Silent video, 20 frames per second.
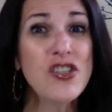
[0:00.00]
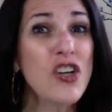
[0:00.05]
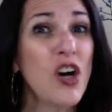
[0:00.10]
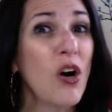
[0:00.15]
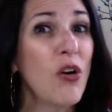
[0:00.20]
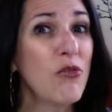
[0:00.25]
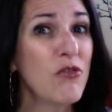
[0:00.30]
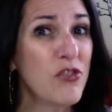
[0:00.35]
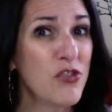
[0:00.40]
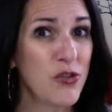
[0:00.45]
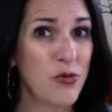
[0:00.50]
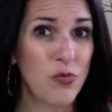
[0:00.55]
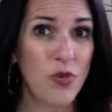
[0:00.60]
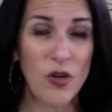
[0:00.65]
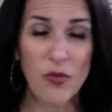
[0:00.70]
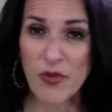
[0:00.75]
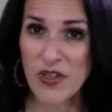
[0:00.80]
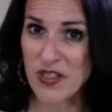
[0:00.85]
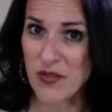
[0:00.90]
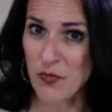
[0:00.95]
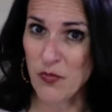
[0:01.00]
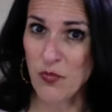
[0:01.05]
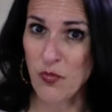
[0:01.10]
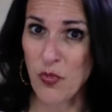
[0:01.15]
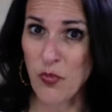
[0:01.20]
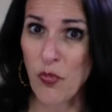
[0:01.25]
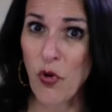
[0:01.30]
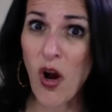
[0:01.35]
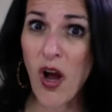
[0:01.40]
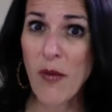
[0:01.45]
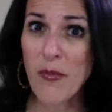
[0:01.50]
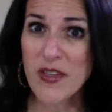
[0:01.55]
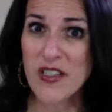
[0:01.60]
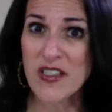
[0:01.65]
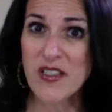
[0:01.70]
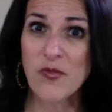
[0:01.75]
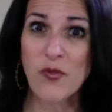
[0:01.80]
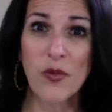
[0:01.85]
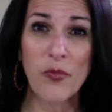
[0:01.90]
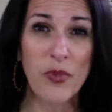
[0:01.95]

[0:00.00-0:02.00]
don't do what we promised.